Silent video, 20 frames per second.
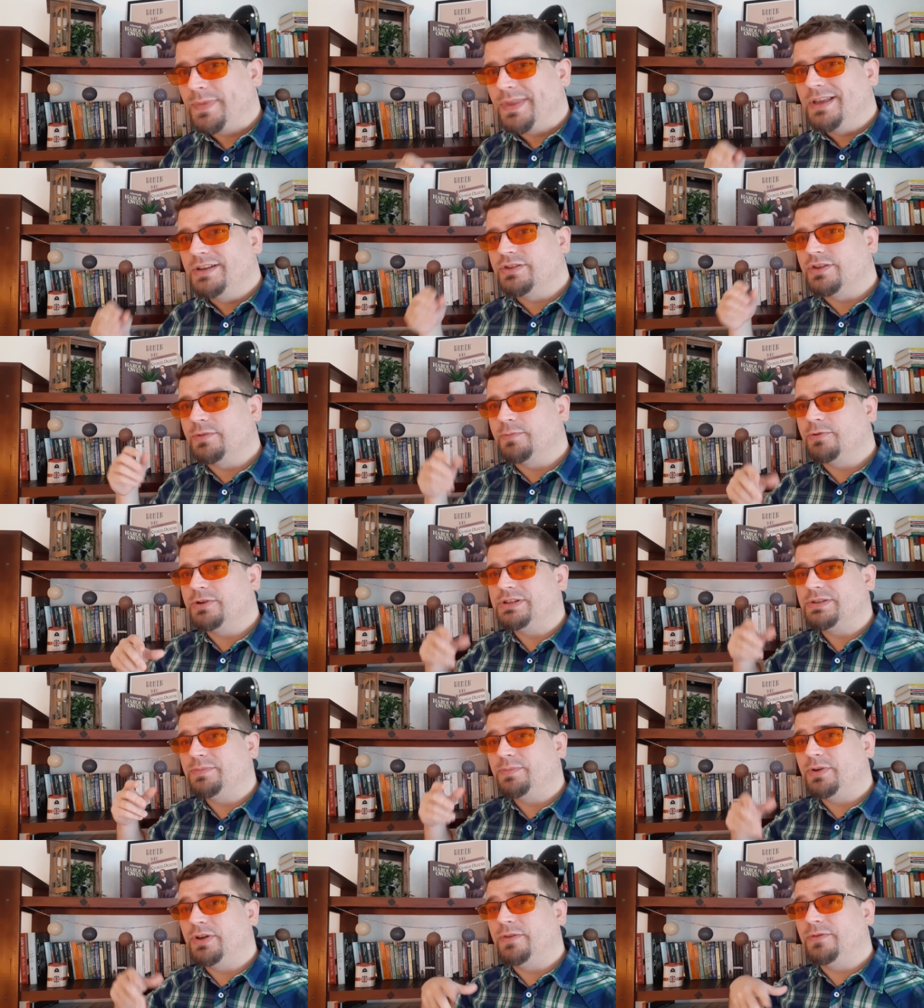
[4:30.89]
So the
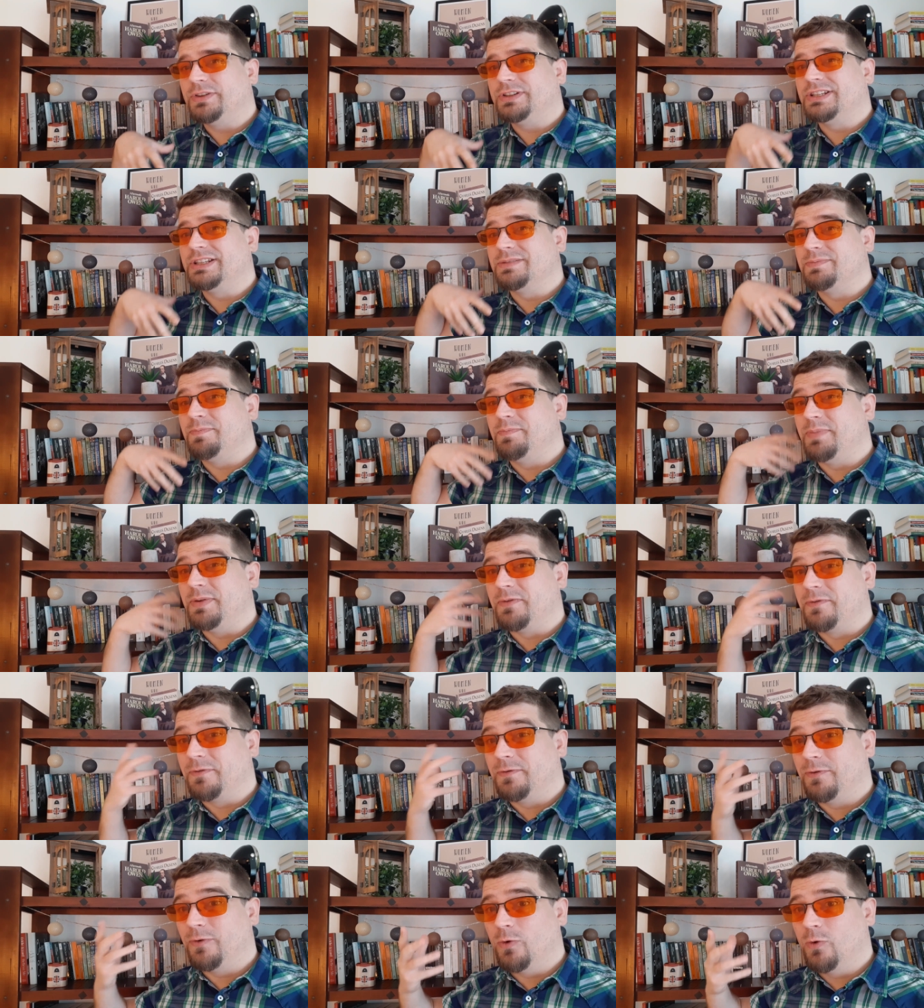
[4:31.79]
present perfect is
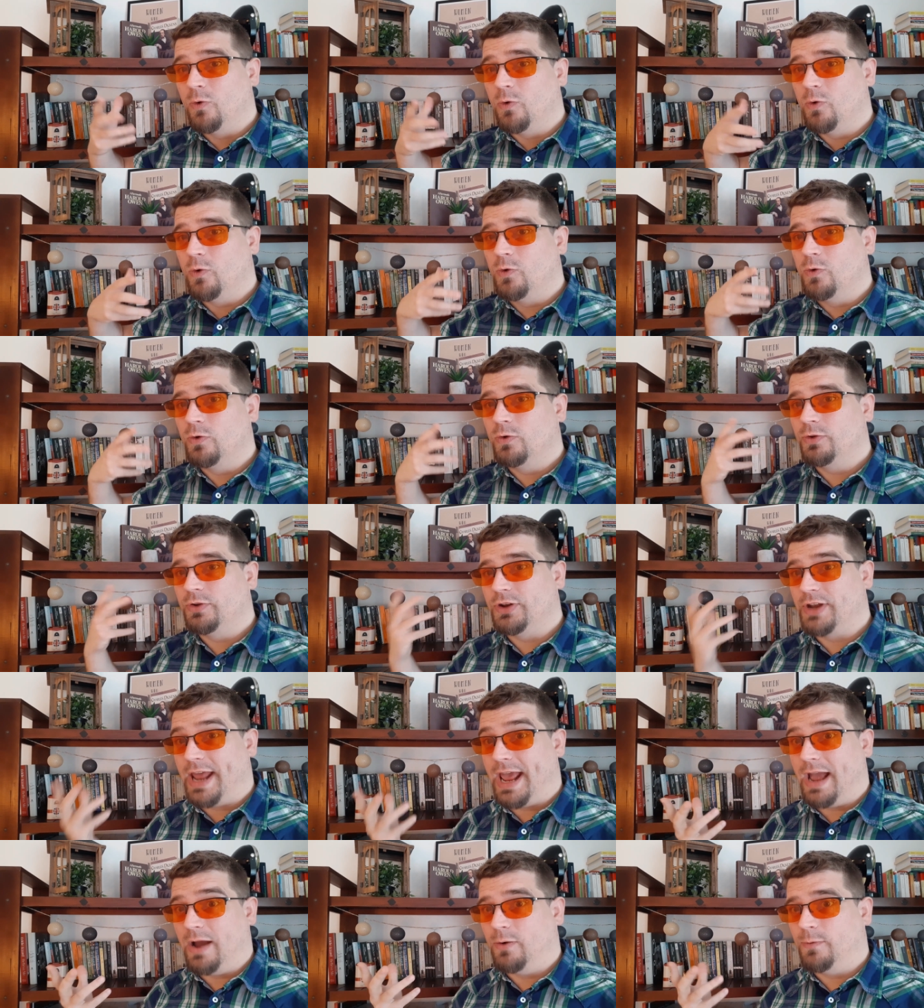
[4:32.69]
before
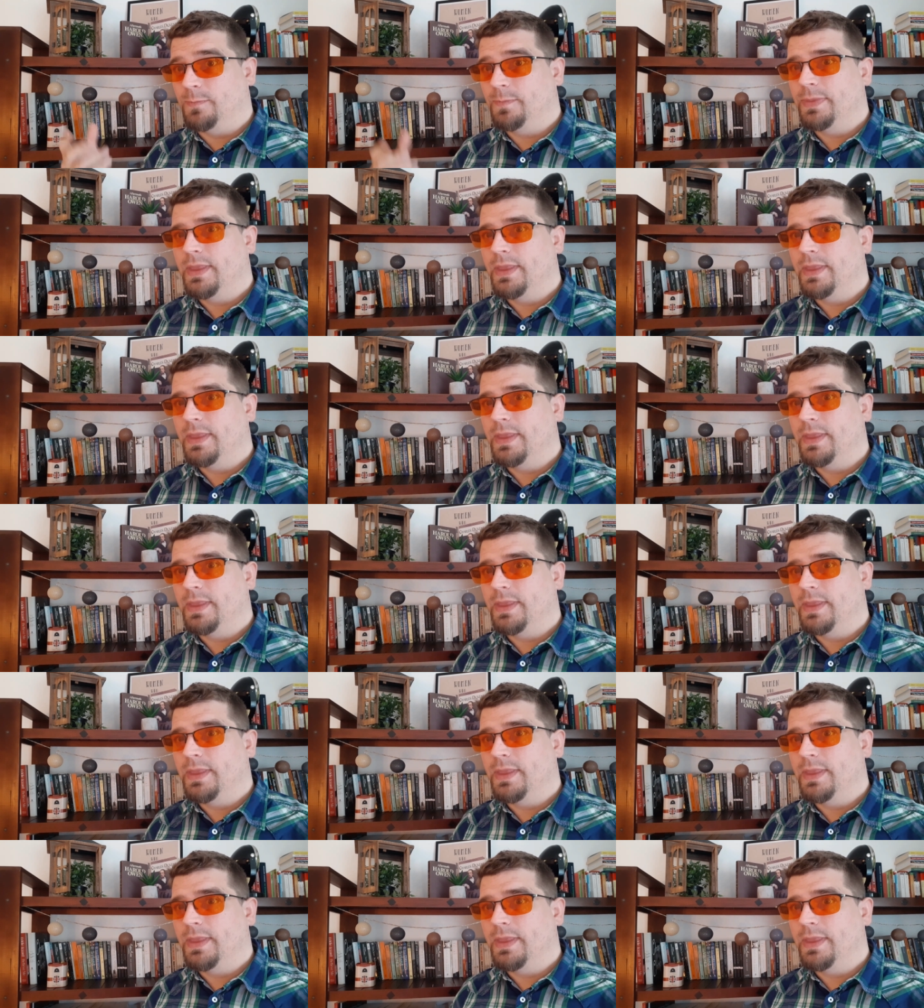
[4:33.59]
now.